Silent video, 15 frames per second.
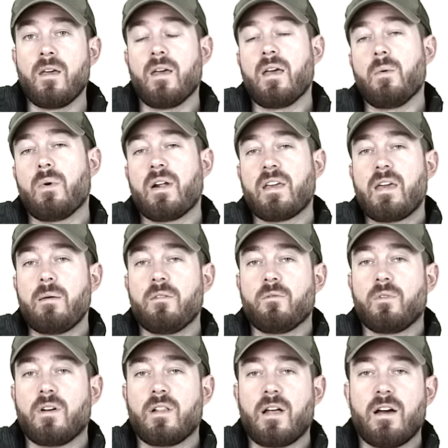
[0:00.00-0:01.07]
And what I came to
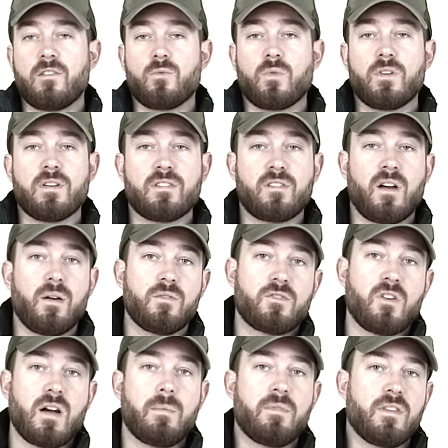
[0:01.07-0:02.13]
realize was I was
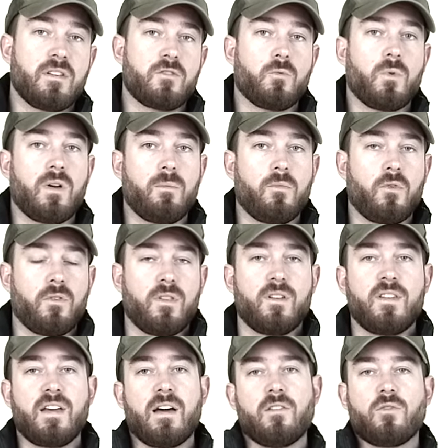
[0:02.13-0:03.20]
grabbing this way more
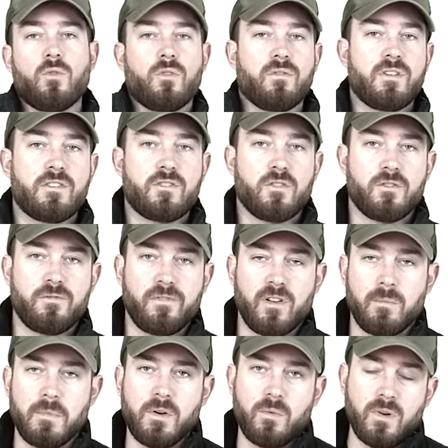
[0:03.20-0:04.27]
than the Outdoor Research
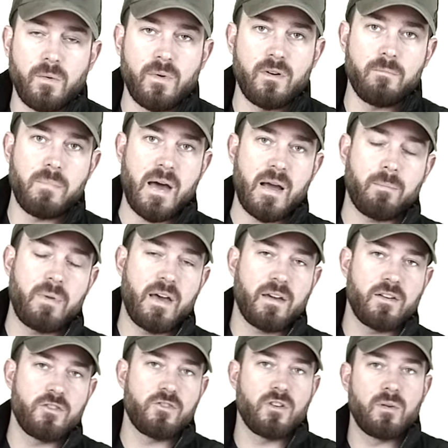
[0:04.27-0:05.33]
Filament when I went on
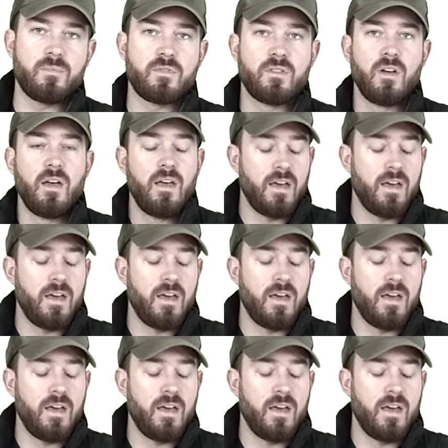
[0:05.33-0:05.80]
backpacking trips.